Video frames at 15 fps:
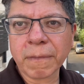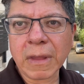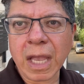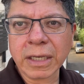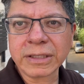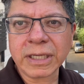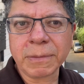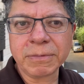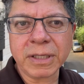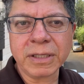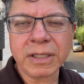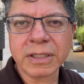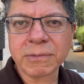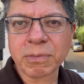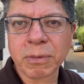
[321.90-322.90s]

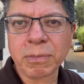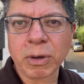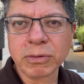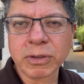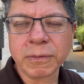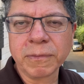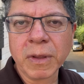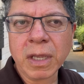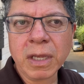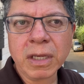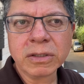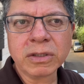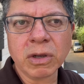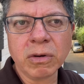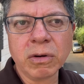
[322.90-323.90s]
accepting this proposal.
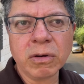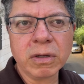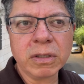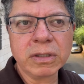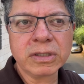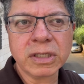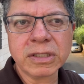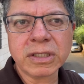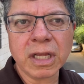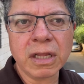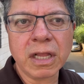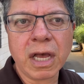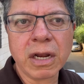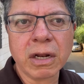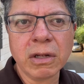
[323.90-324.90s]
So just a
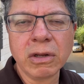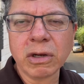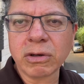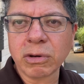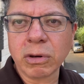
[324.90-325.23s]
lot of